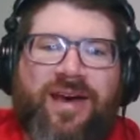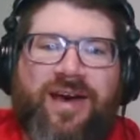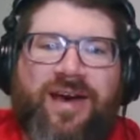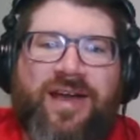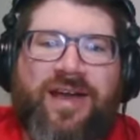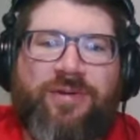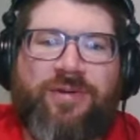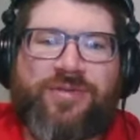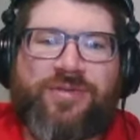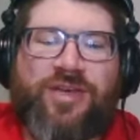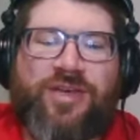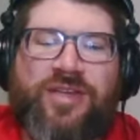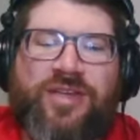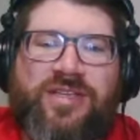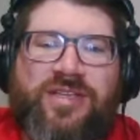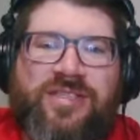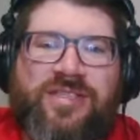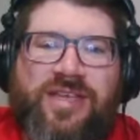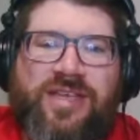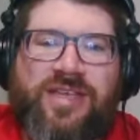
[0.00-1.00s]
it was good to
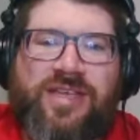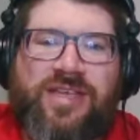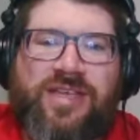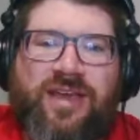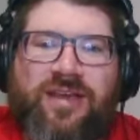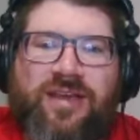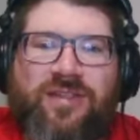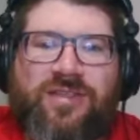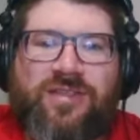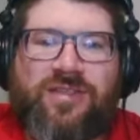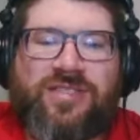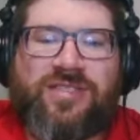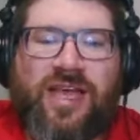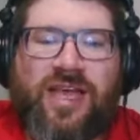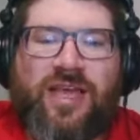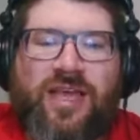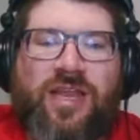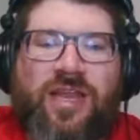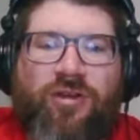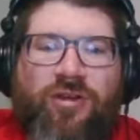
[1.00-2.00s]
see the
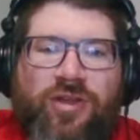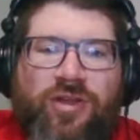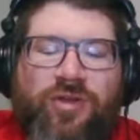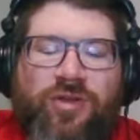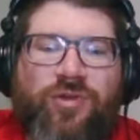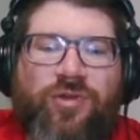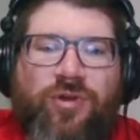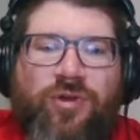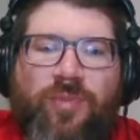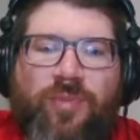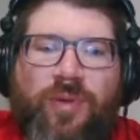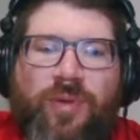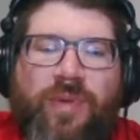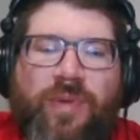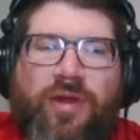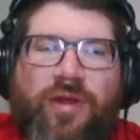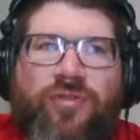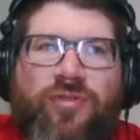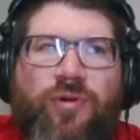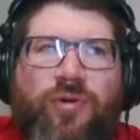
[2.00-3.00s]
secondary do a little bit
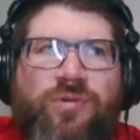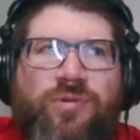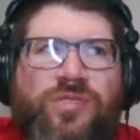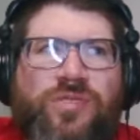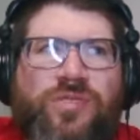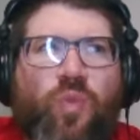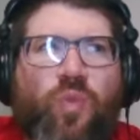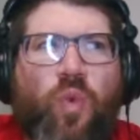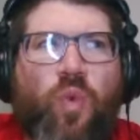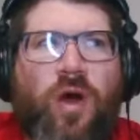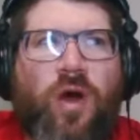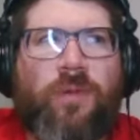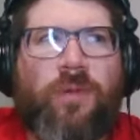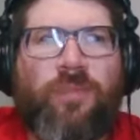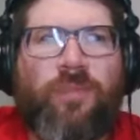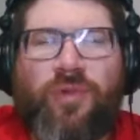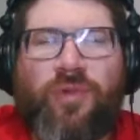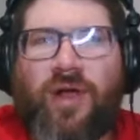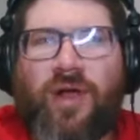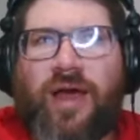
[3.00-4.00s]
better. There was one
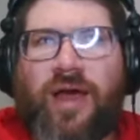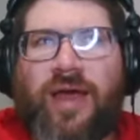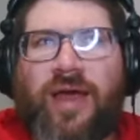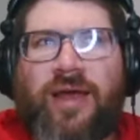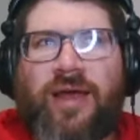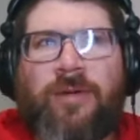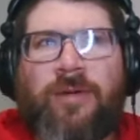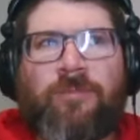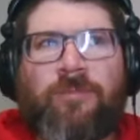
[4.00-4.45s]
play.